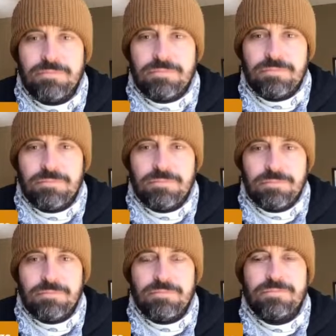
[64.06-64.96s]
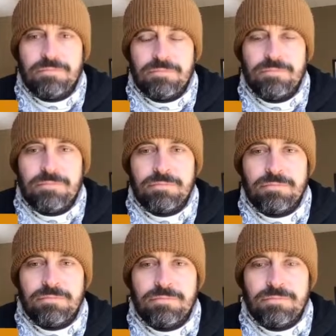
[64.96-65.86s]

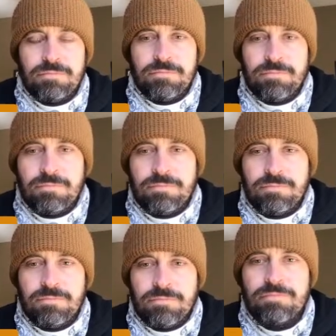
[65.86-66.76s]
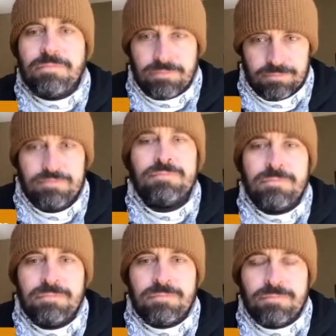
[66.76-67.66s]

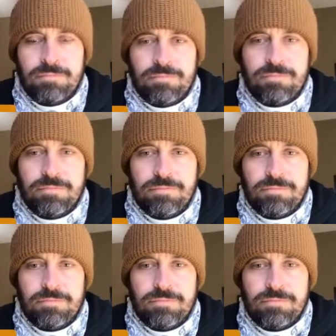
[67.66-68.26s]
This person isn't speaking.